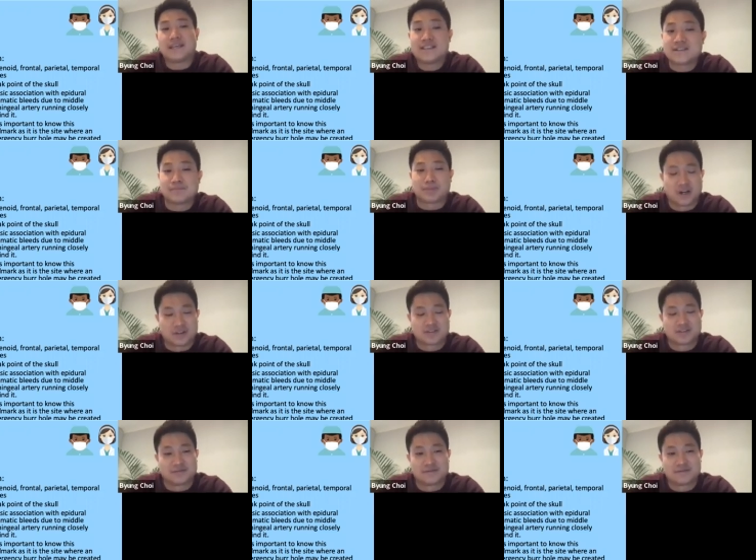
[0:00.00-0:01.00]
isn't
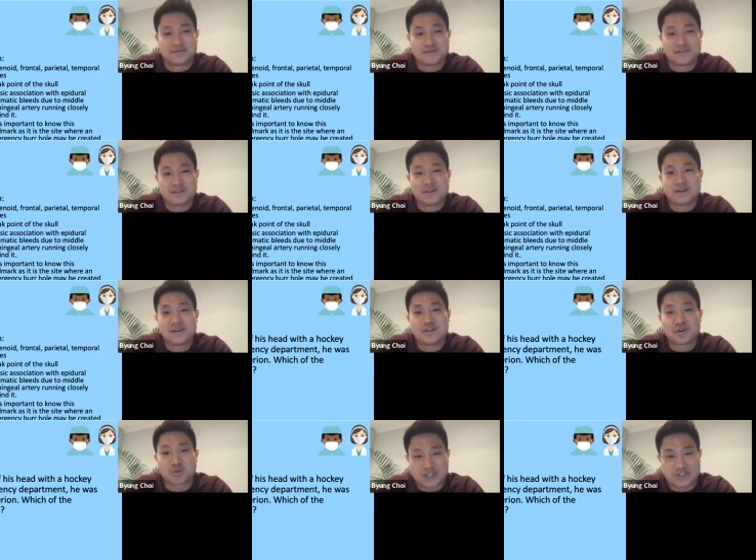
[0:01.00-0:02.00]
part of
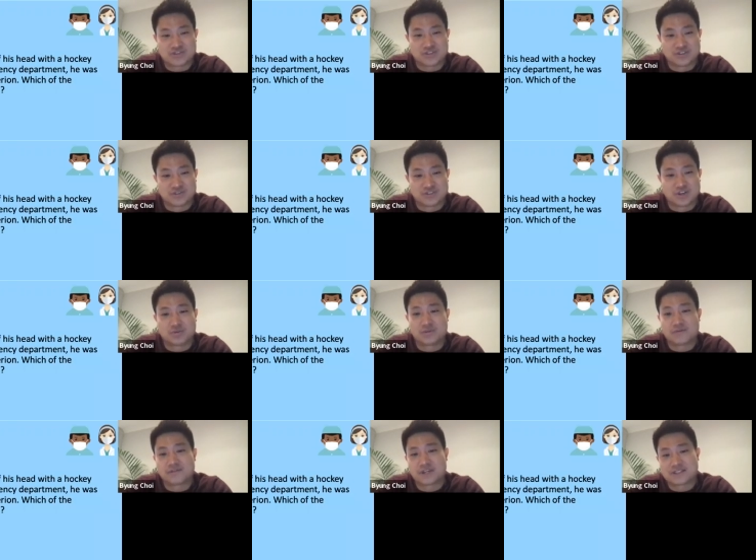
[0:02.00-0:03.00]
the question.
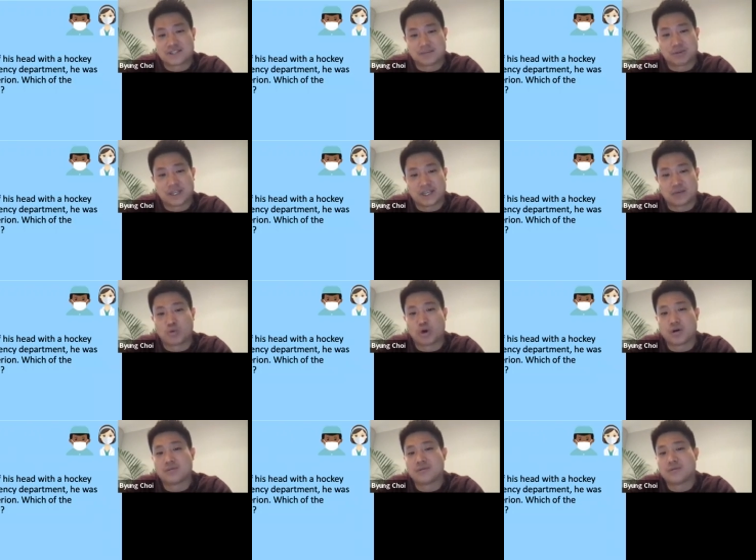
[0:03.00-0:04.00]
So for example here,
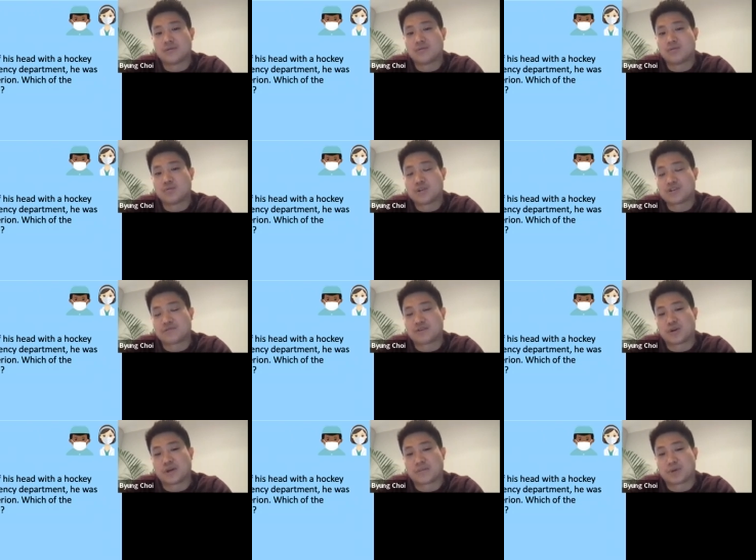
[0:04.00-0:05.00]
which of the
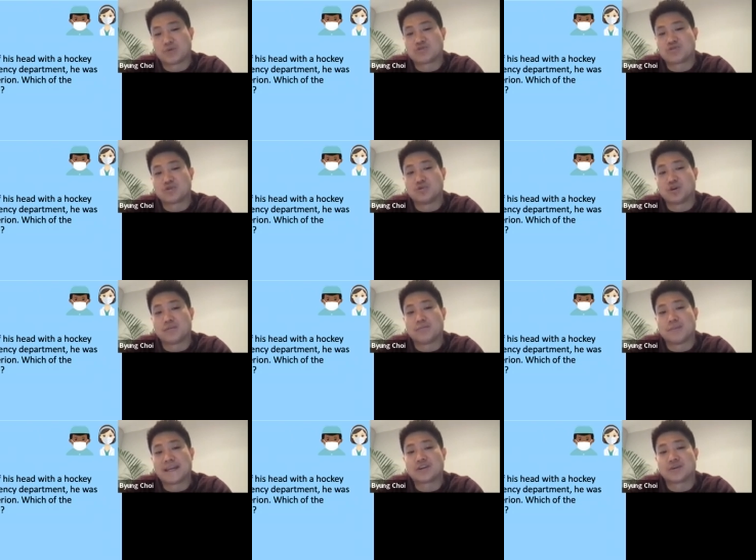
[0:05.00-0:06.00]
following bones do not
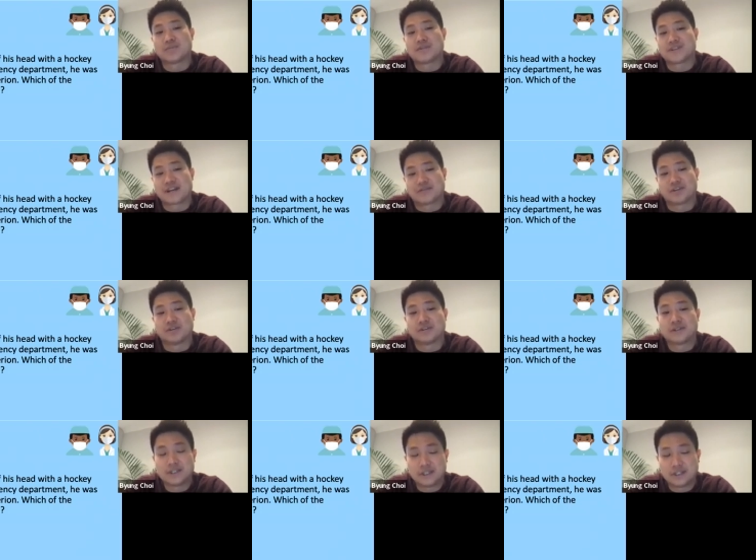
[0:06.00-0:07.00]
make up the
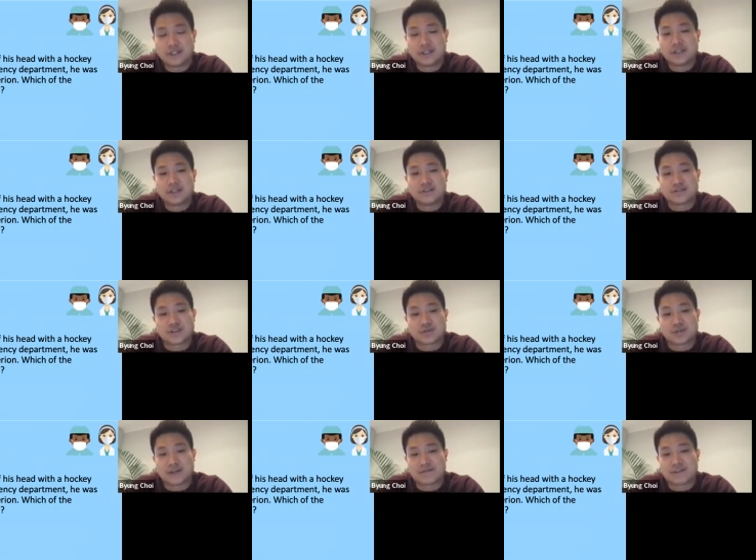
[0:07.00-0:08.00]
pterion? And so
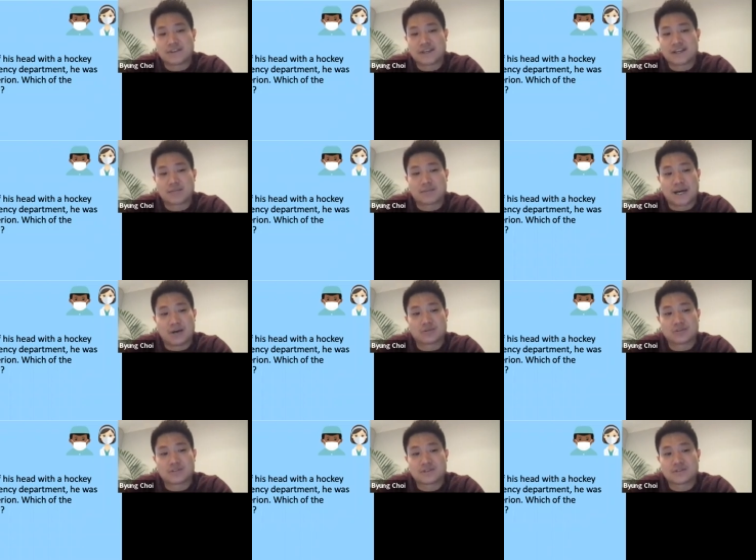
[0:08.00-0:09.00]
you have to think
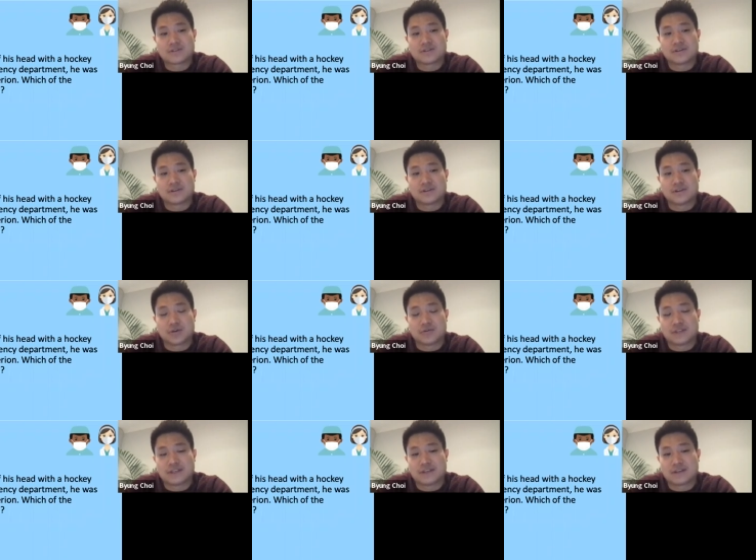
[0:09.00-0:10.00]
about, you know,
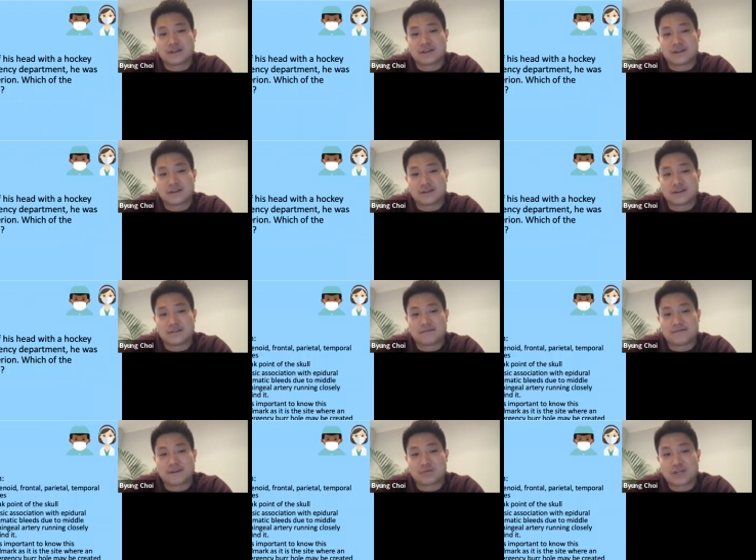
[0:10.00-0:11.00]
the
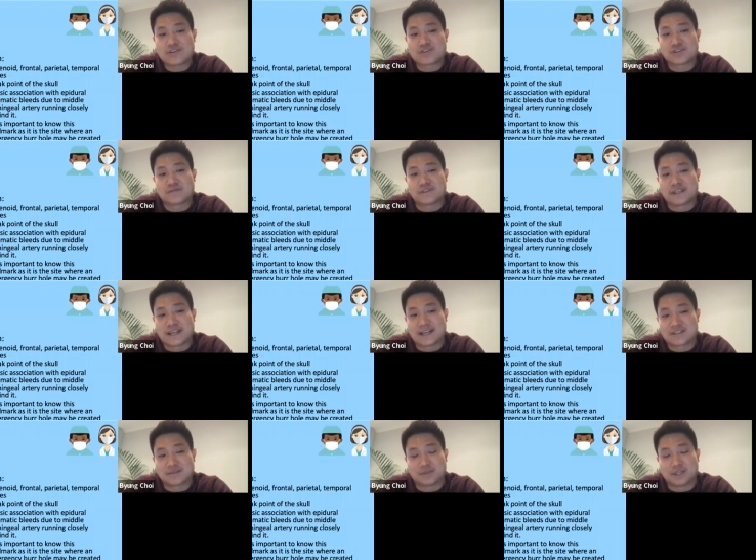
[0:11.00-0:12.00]
foundation of the
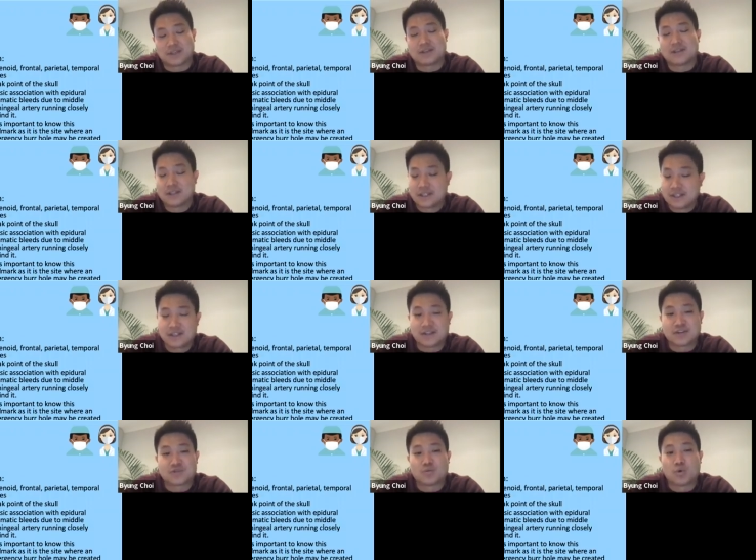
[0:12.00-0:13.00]
anatomy
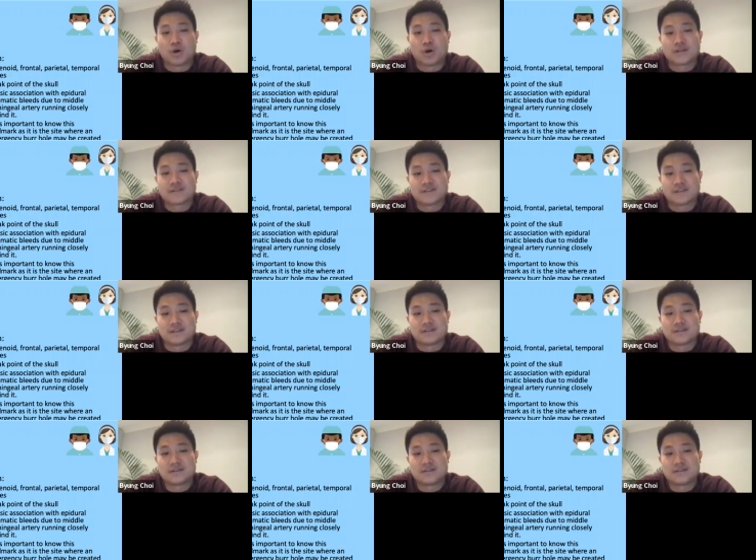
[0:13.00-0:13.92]
and what is the